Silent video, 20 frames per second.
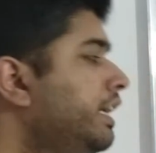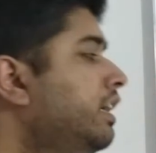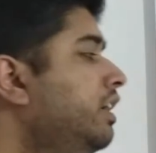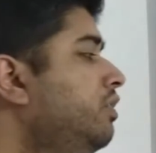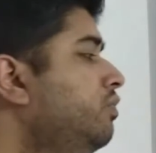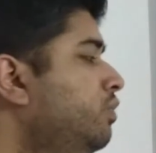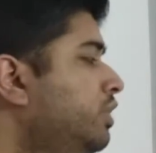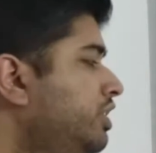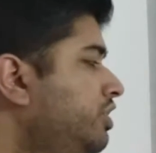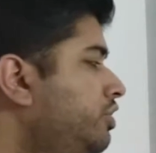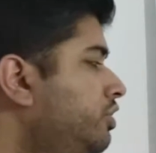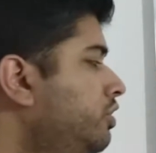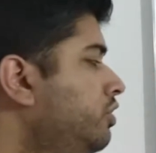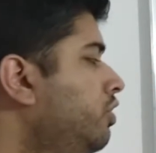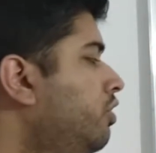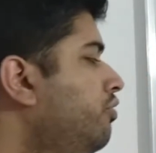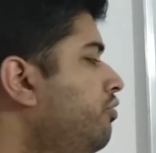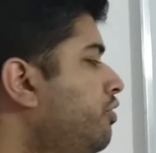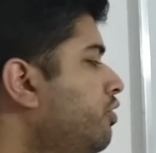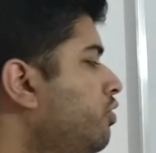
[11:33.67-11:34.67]
conversion
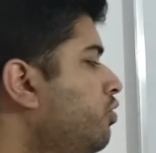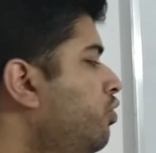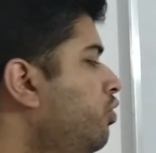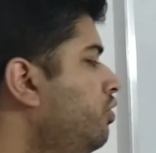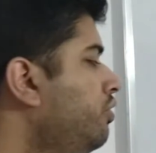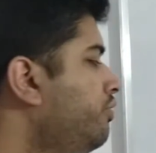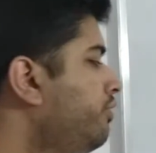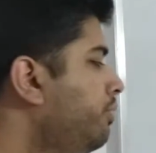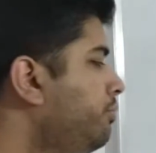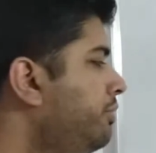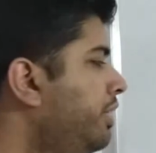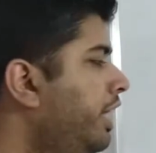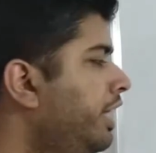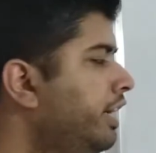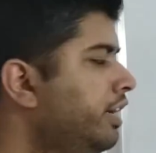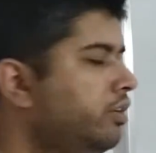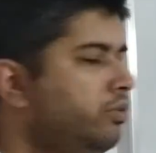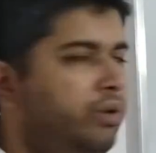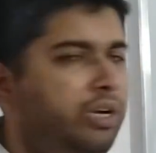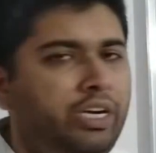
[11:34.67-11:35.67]
of a quote from
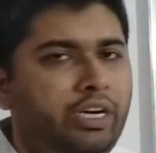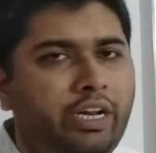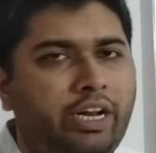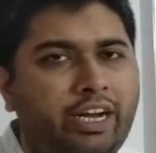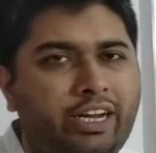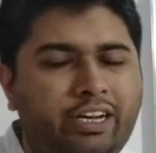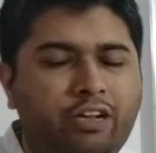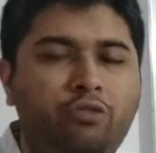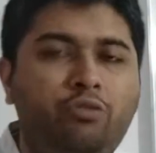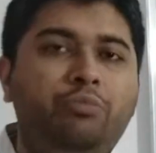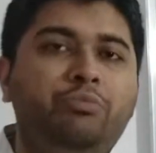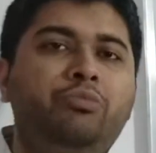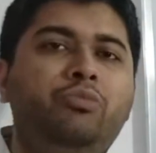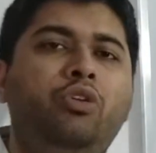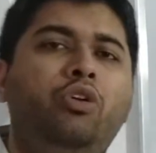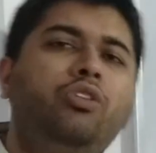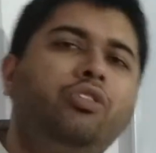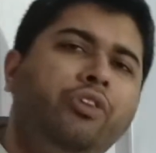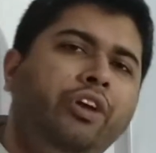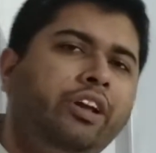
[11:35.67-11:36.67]
direct to indirect. Now, I'm
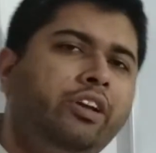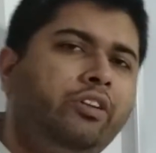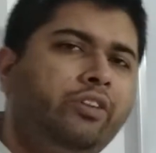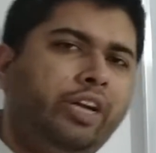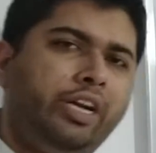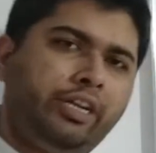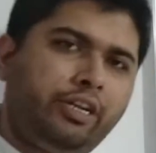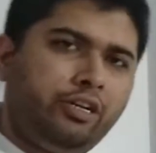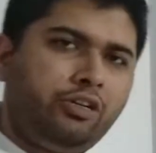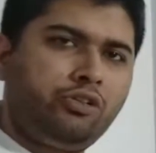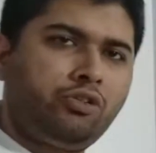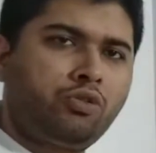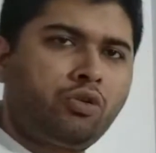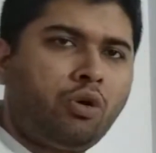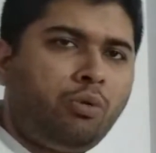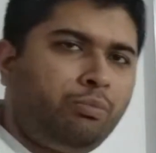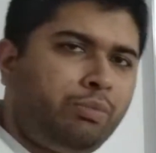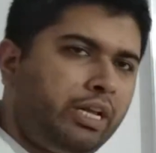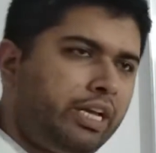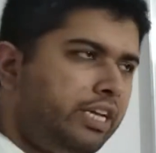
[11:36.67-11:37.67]
not going to get into
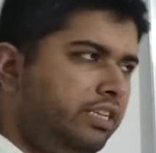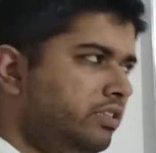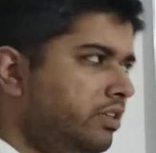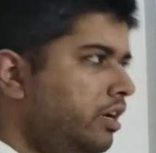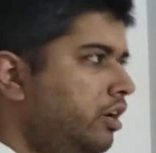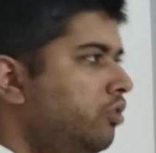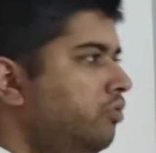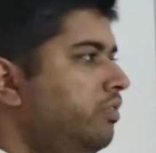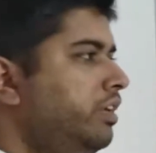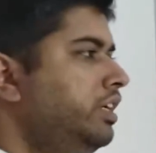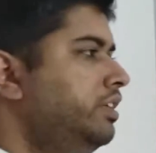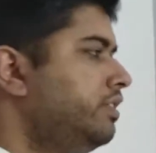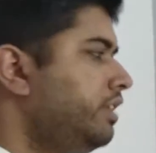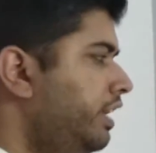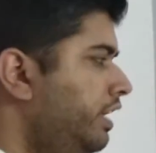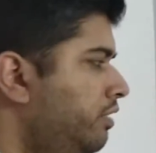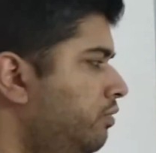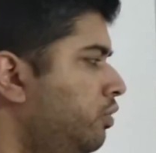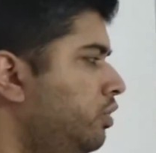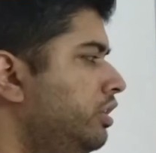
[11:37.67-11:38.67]
complication how we
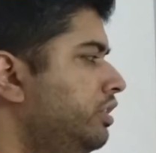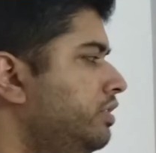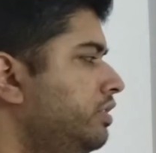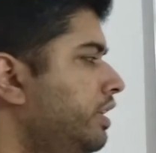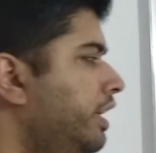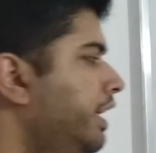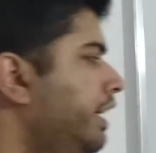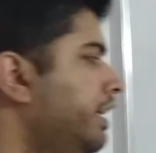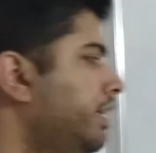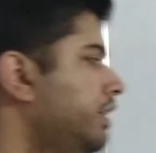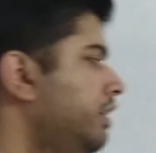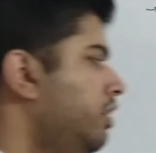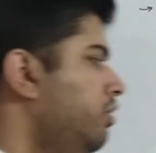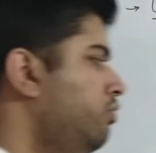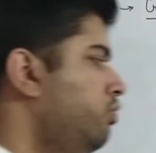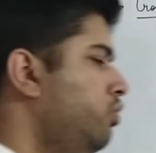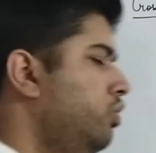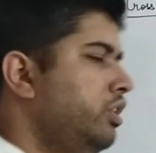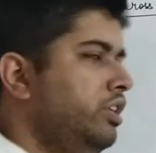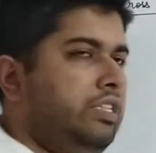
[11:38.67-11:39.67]
decide what is direct, how,
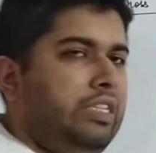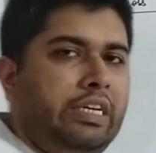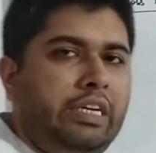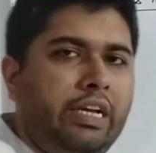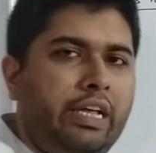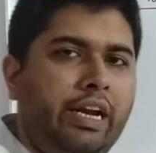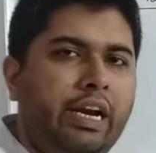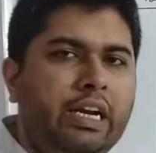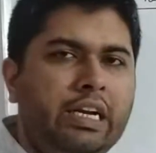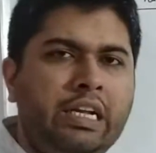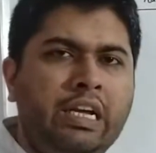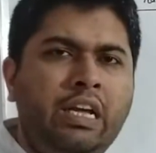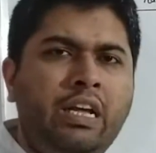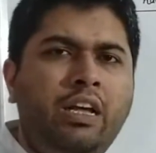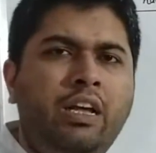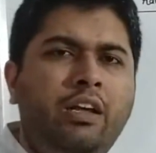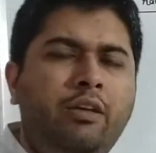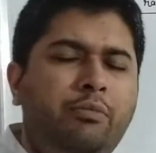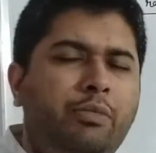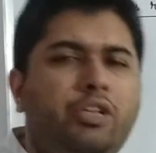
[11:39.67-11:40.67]
what is indirect,
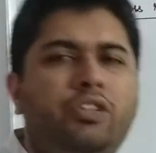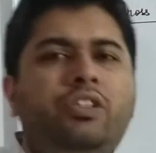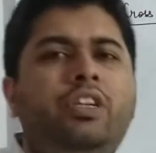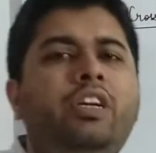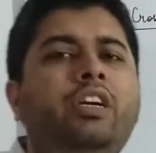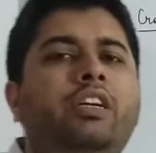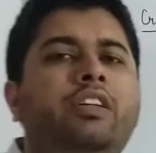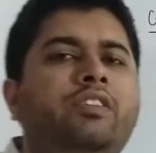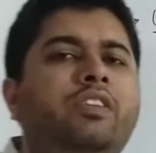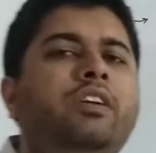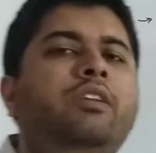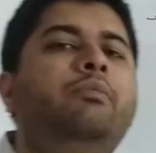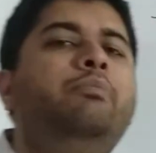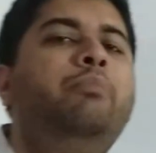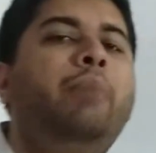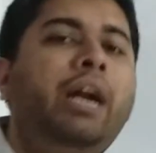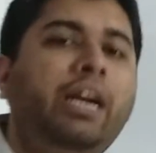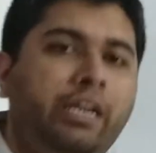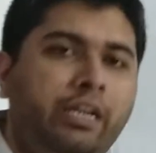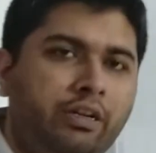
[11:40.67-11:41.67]
because it doesn't
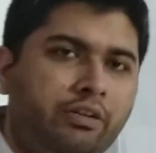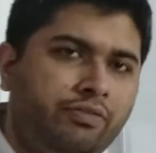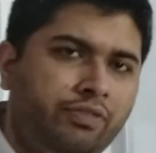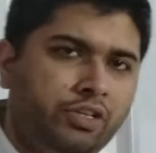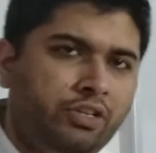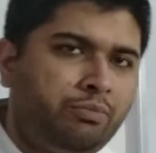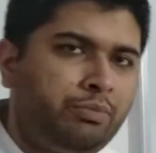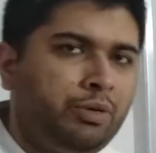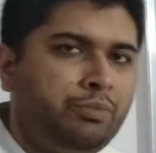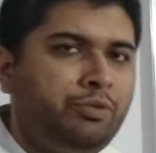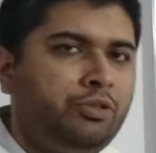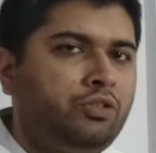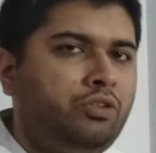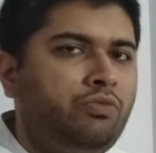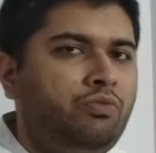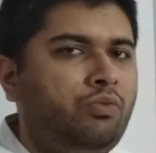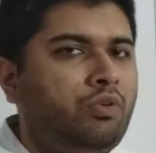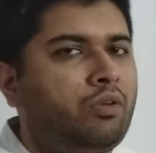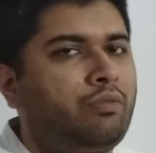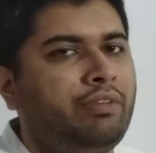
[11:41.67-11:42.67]
matter for the purpose
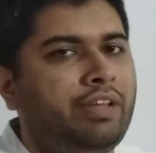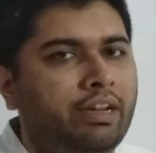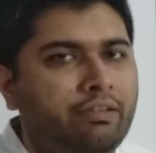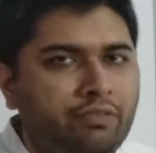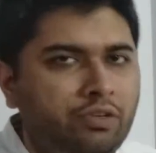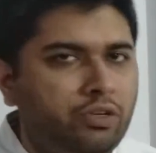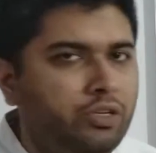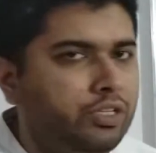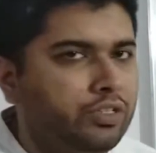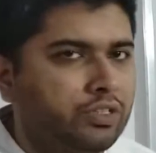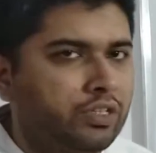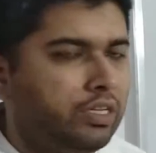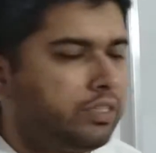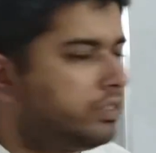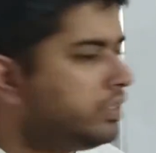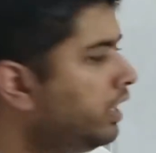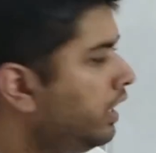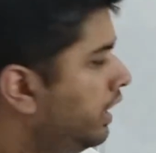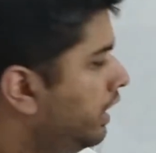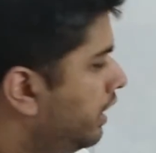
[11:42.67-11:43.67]
of what we have to
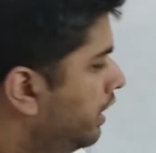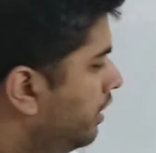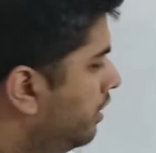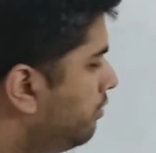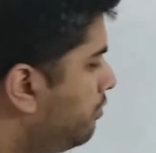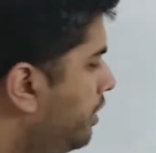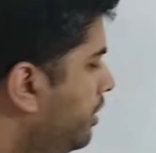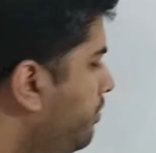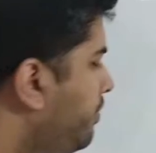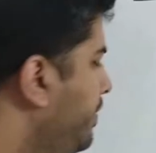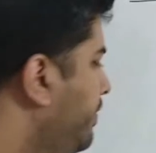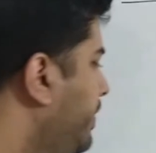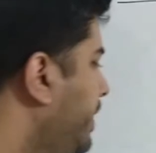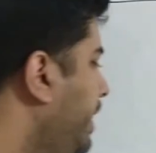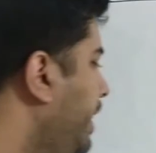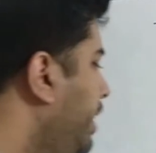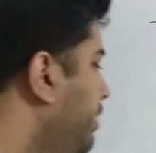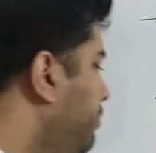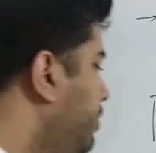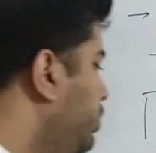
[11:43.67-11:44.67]
discuss. But we were
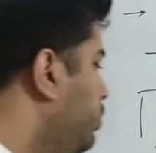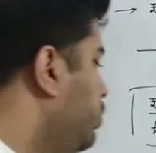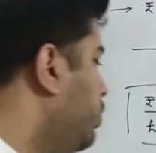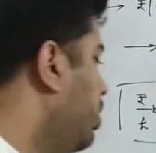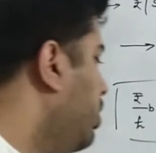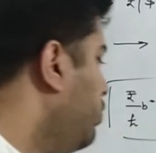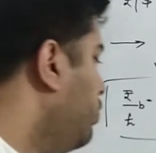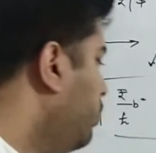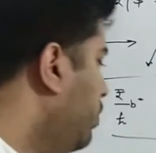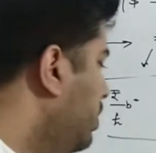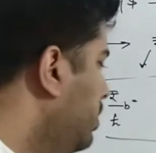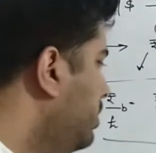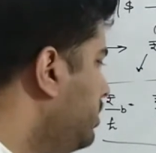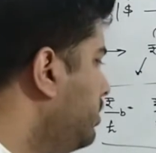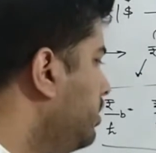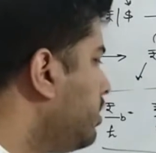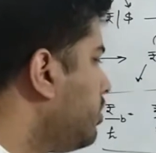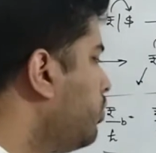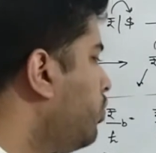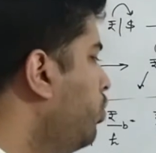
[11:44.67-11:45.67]
able to convert
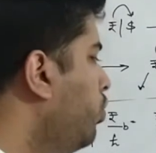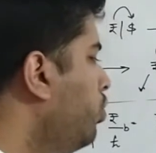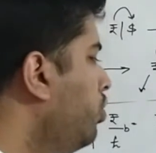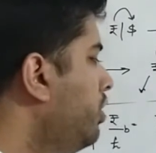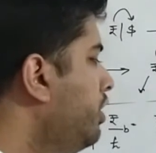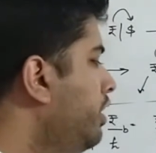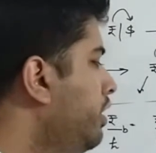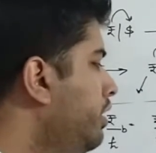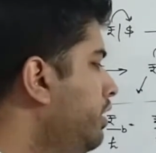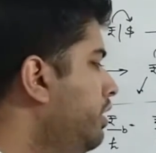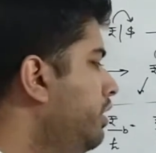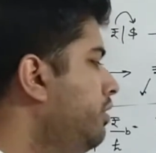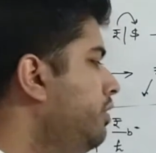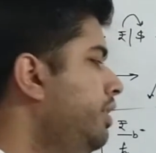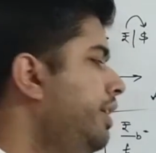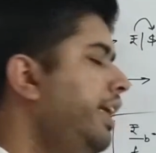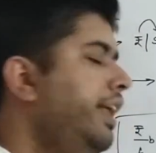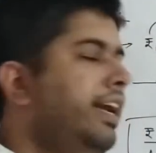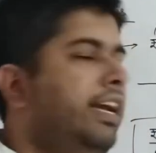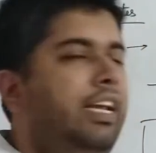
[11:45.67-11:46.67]
the quote
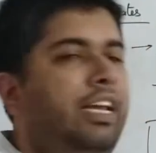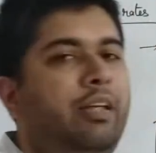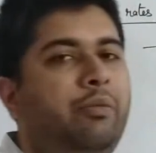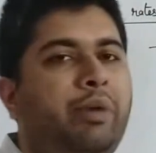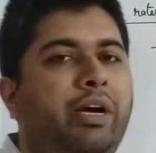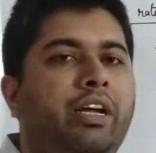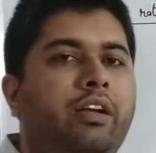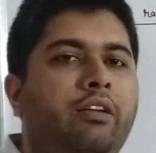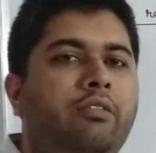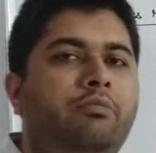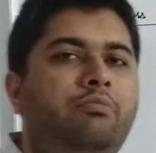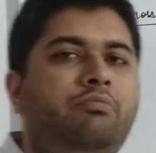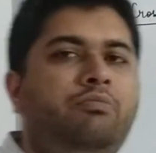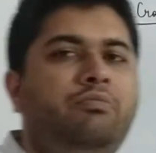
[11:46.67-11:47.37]
directly by